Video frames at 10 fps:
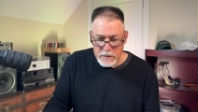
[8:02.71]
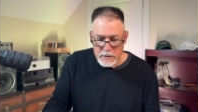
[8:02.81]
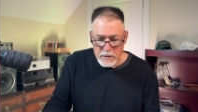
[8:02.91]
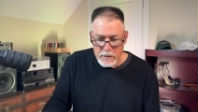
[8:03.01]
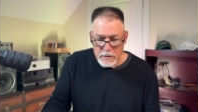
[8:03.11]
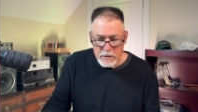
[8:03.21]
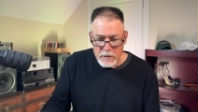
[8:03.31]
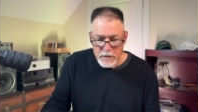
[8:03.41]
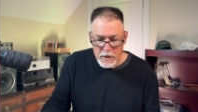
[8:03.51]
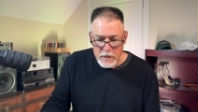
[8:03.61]
third,
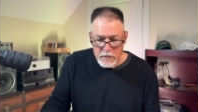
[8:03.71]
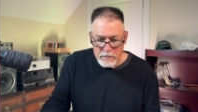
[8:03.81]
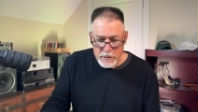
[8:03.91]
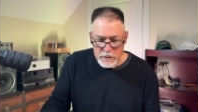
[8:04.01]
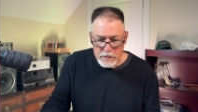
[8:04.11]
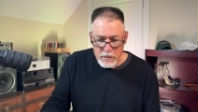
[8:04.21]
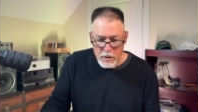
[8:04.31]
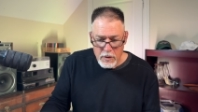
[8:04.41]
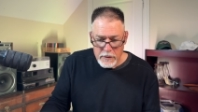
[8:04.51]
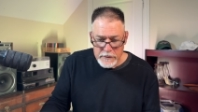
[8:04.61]
but you
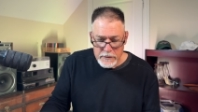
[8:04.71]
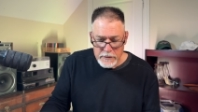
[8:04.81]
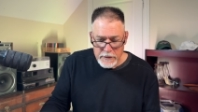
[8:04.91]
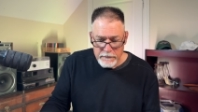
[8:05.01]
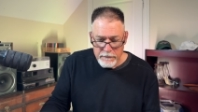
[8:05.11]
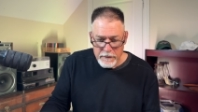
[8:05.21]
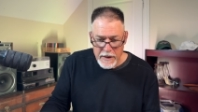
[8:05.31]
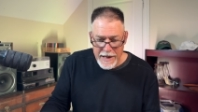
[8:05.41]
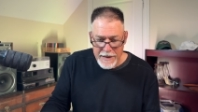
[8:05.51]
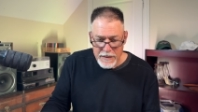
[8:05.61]
also can
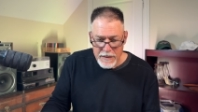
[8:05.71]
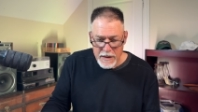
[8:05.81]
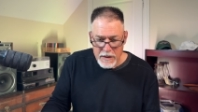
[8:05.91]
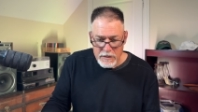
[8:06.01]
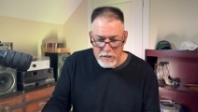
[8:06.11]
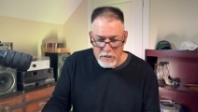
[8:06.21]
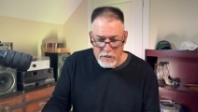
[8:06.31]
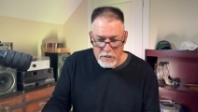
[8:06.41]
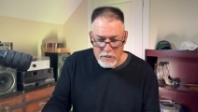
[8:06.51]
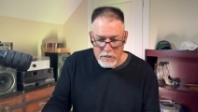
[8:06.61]
flatten that
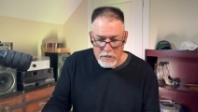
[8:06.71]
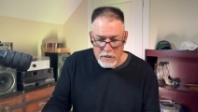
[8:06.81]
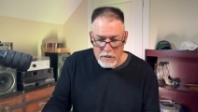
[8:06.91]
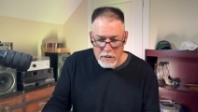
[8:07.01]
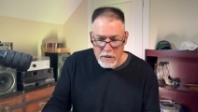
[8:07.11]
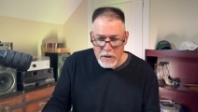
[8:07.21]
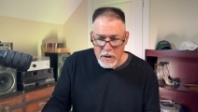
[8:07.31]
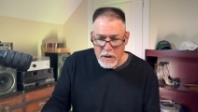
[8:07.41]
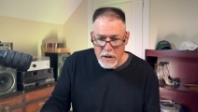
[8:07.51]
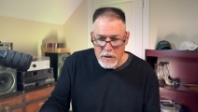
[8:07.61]
third
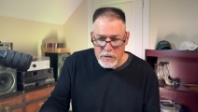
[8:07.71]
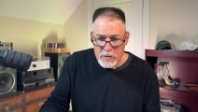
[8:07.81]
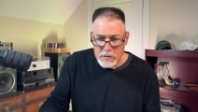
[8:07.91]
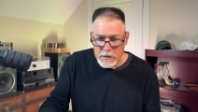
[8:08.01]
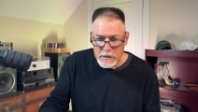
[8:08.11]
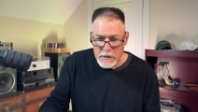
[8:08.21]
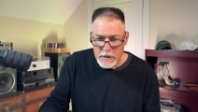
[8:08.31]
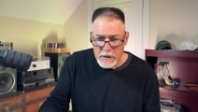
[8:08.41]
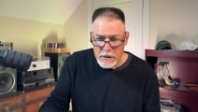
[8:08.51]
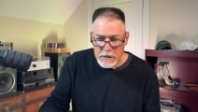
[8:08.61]
and you can
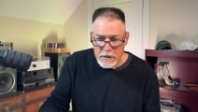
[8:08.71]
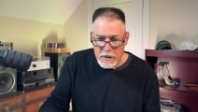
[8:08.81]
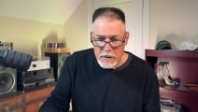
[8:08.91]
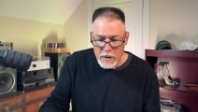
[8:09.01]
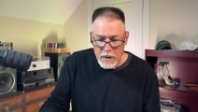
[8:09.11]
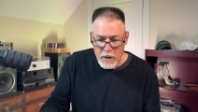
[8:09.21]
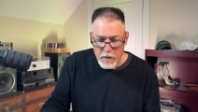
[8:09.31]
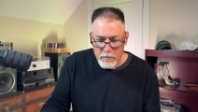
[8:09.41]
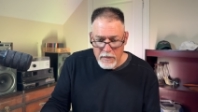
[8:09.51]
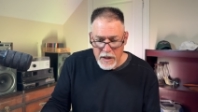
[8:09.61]
get a
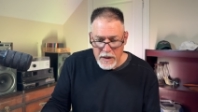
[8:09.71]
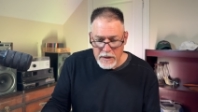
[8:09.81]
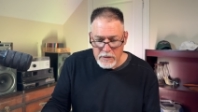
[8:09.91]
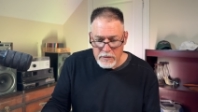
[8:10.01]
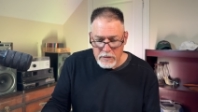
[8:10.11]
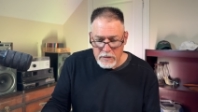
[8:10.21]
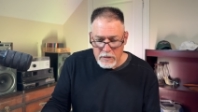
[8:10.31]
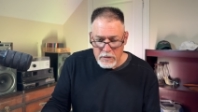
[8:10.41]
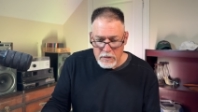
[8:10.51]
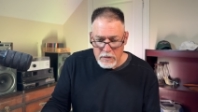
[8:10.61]
minor
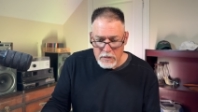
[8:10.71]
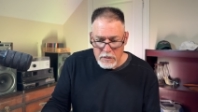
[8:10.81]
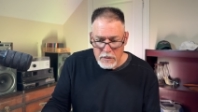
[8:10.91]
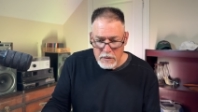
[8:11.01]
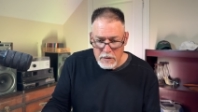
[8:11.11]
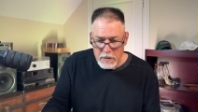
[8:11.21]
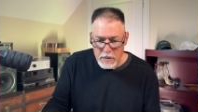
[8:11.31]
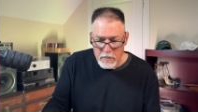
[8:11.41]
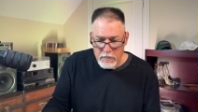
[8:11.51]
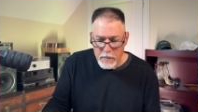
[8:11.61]
third
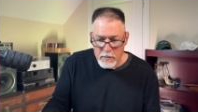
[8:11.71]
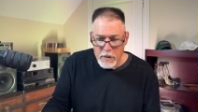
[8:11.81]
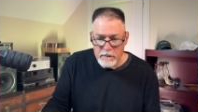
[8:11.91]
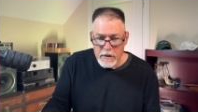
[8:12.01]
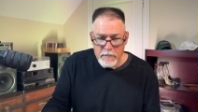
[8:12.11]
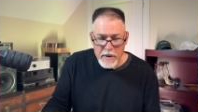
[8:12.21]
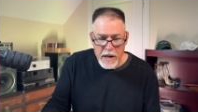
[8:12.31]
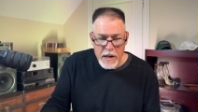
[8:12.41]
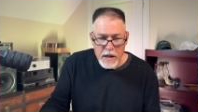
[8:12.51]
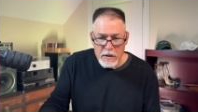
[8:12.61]
by moving
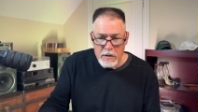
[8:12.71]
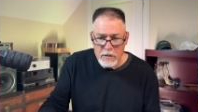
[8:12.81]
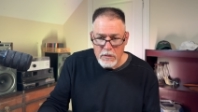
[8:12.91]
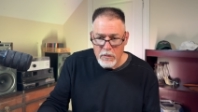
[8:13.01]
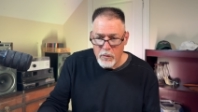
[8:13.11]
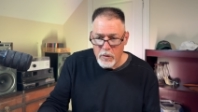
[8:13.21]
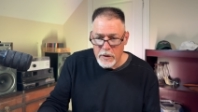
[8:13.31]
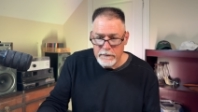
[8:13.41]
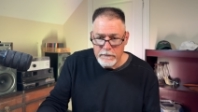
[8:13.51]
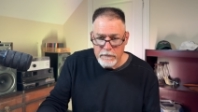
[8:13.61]
back
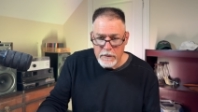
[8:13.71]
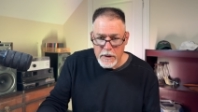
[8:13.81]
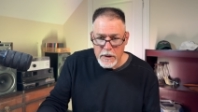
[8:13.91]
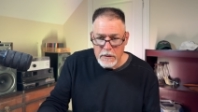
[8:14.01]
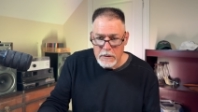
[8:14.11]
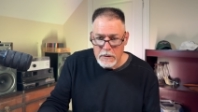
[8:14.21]
1 fret.